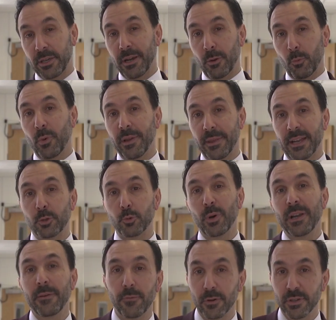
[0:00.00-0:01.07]
you got to wear that
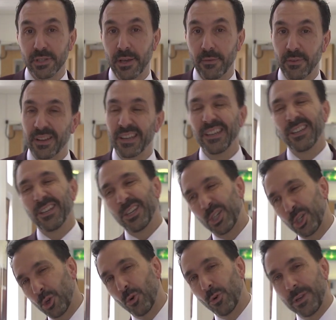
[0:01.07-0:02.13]
24/7.
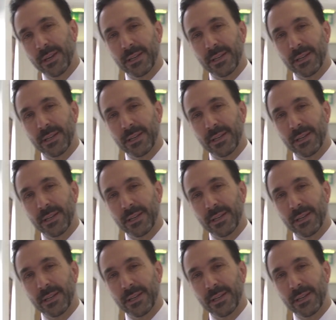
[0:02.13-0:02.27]
Sure,